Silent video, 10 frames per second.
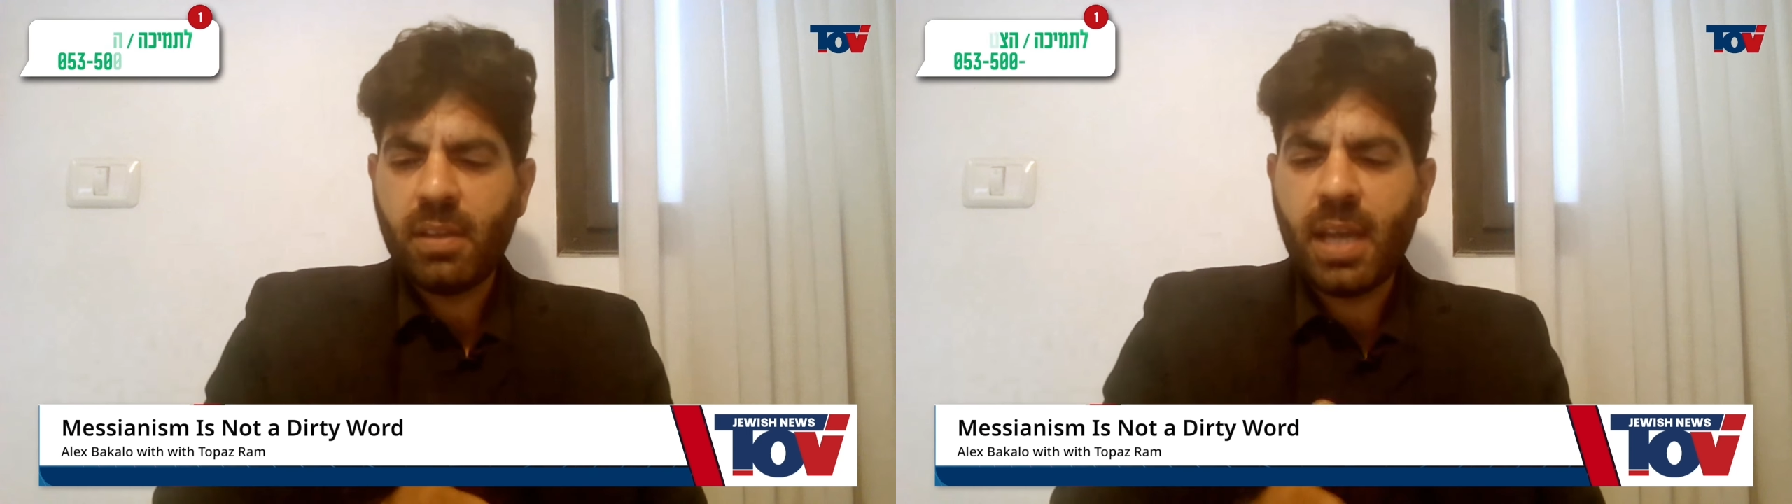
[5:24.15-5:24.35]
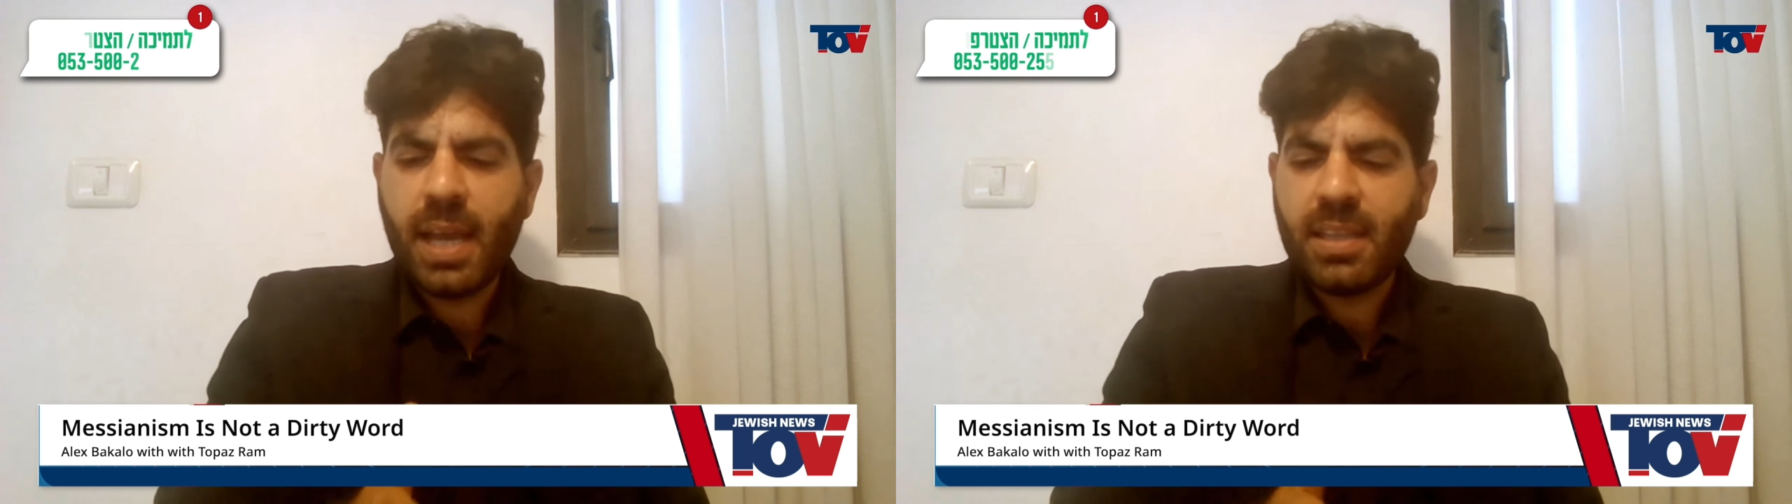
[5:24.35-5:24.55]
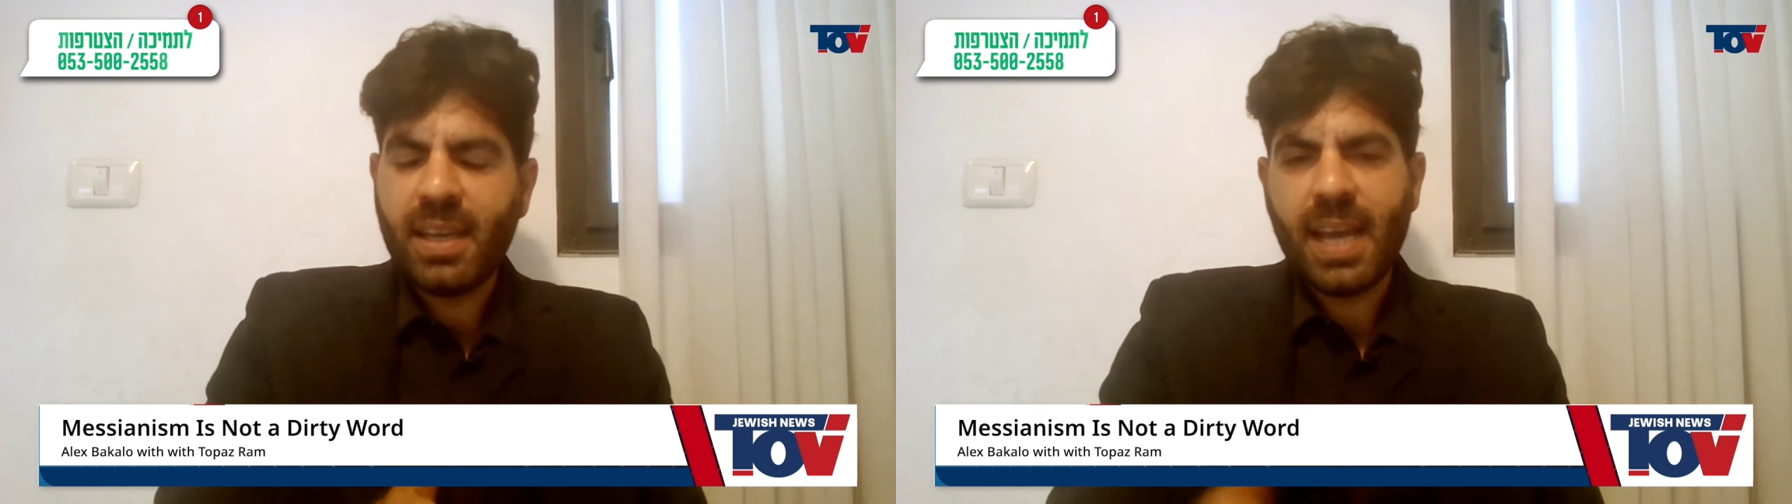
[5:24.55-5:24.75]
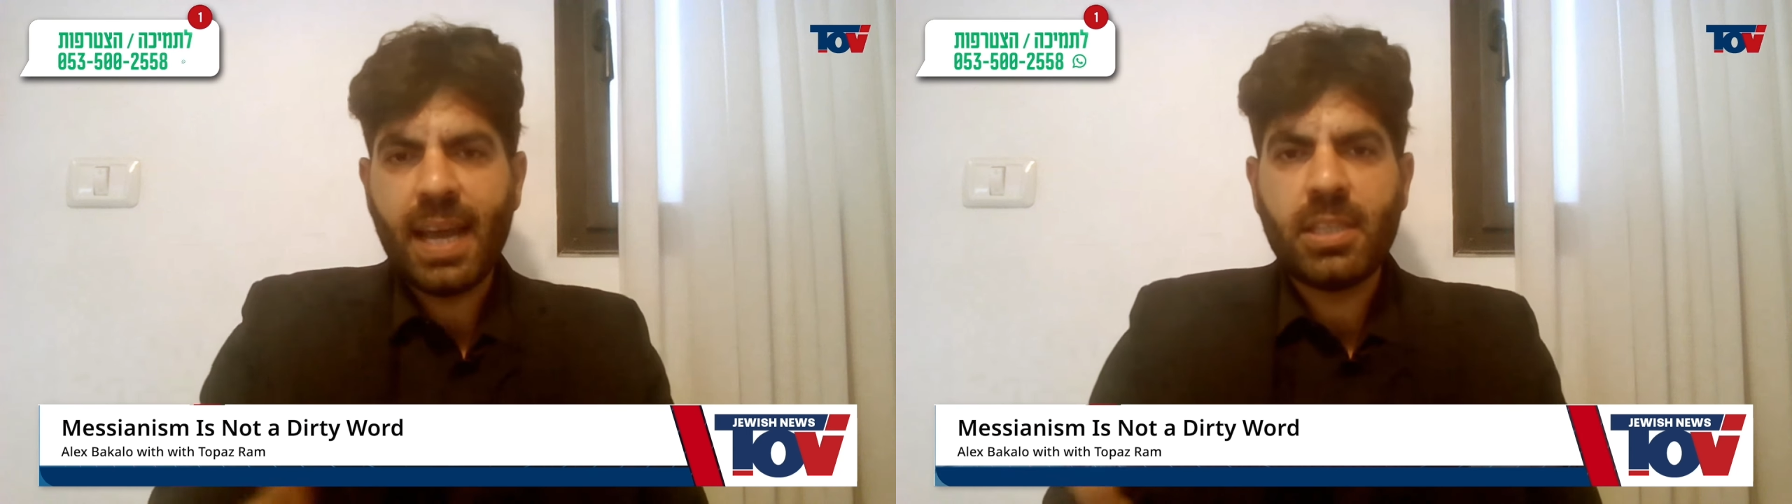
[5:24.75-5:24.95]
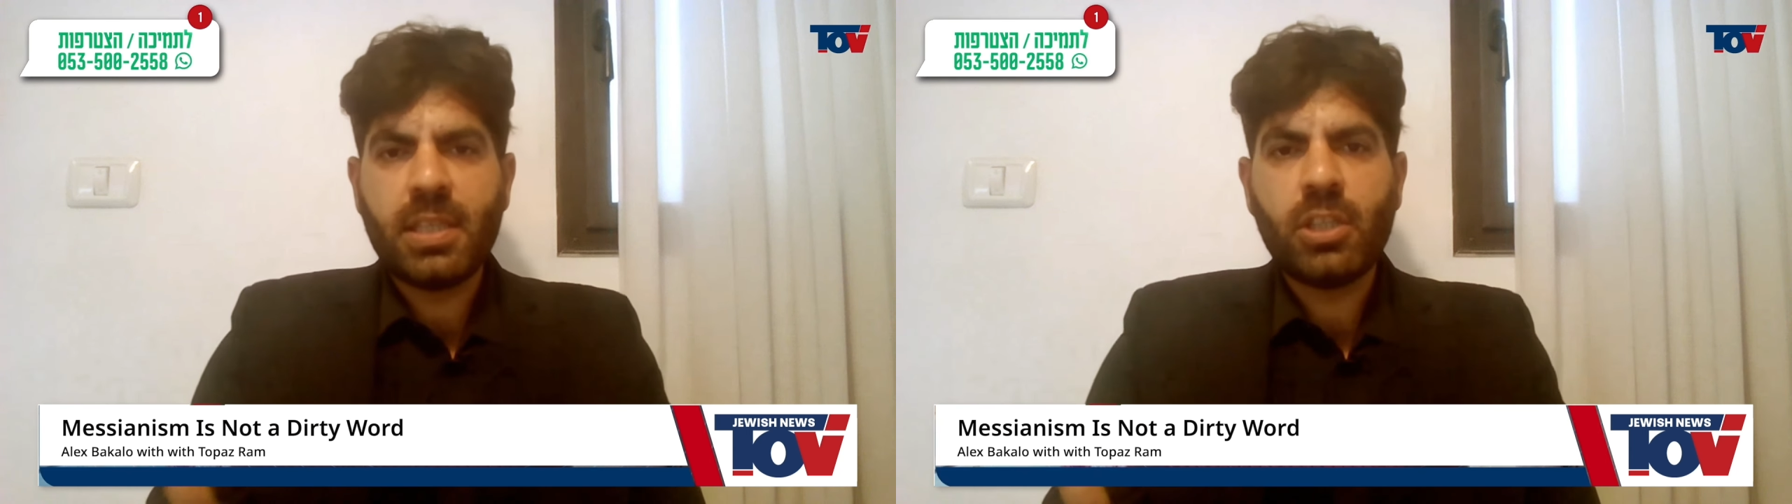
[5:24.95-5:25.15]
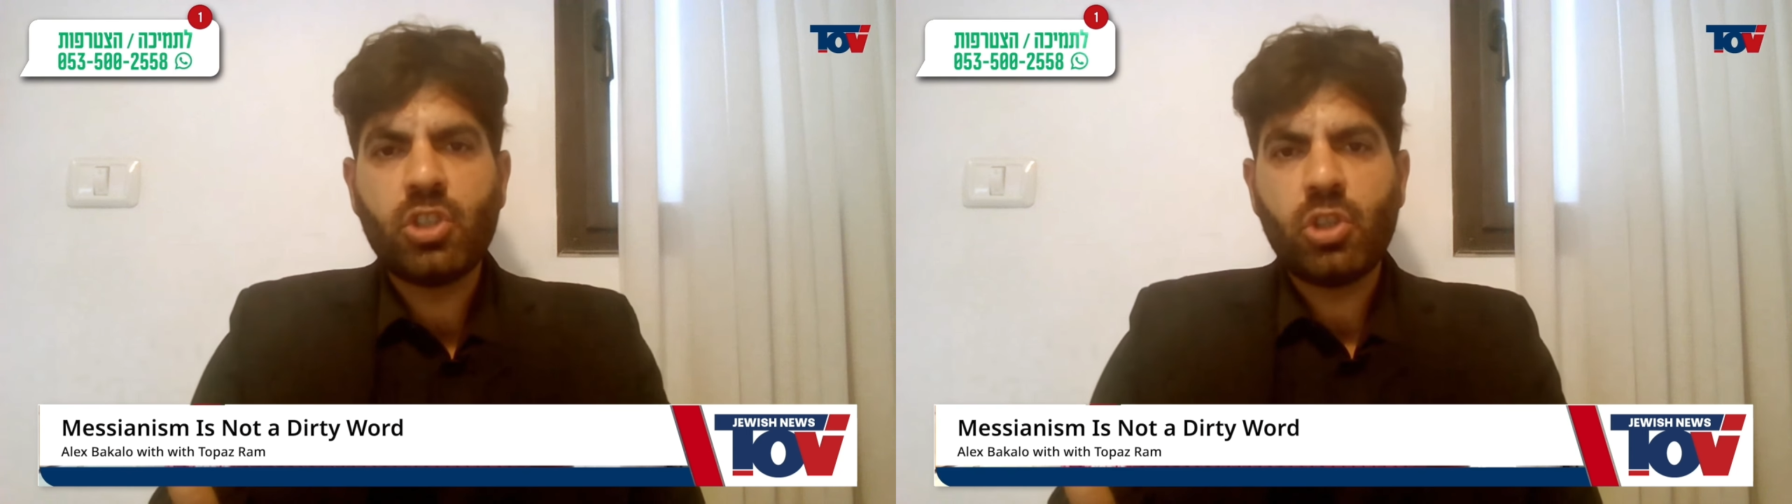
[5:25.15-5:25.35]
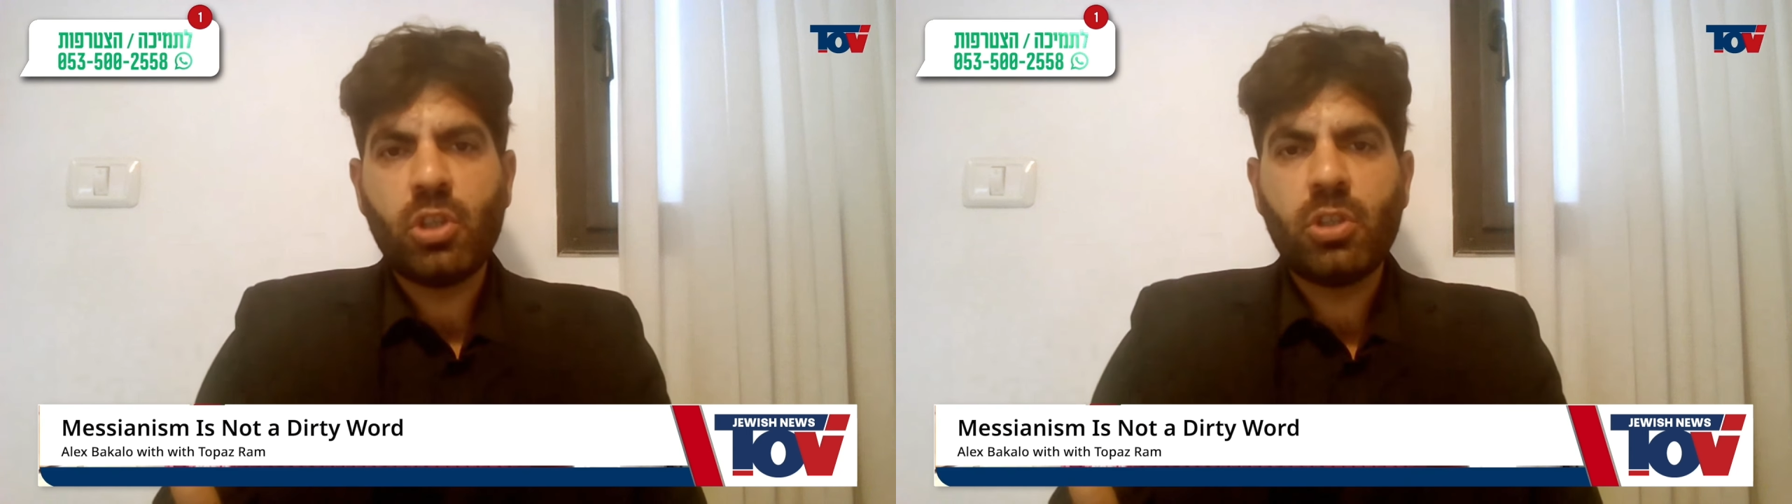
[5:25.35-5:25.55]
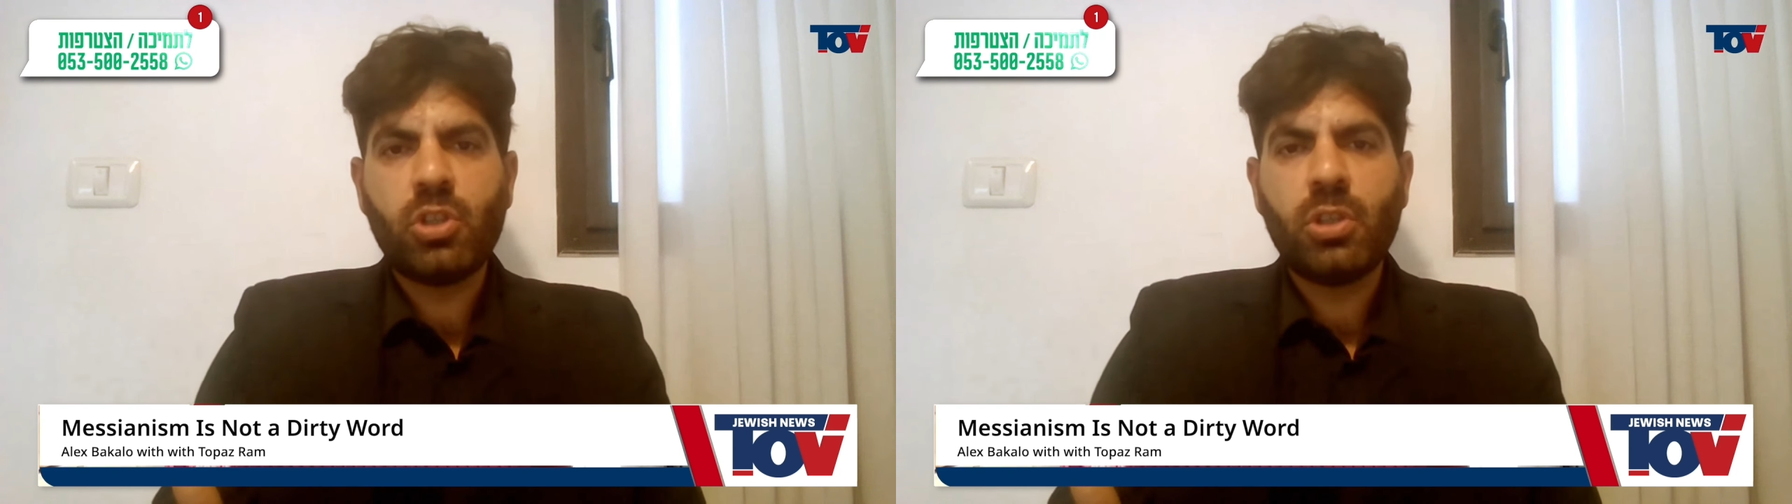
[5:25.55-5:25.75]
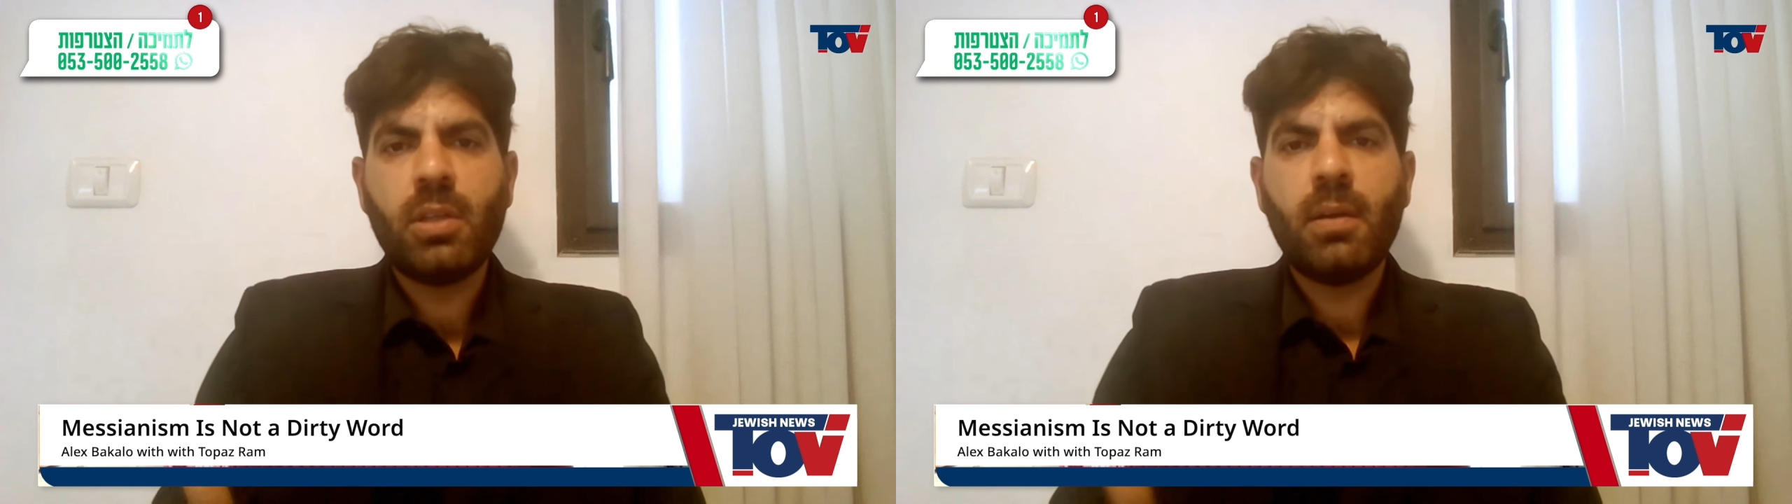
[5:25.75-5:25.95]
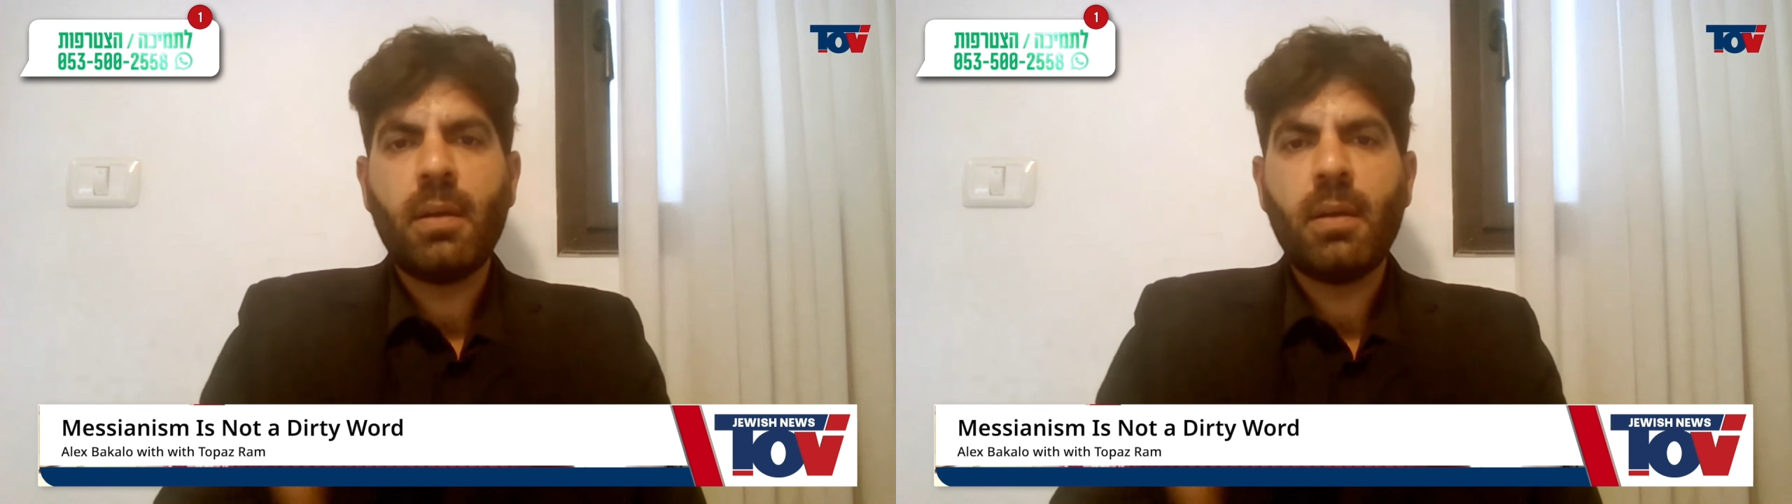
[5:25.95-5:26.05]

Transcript: like the Catholic Church,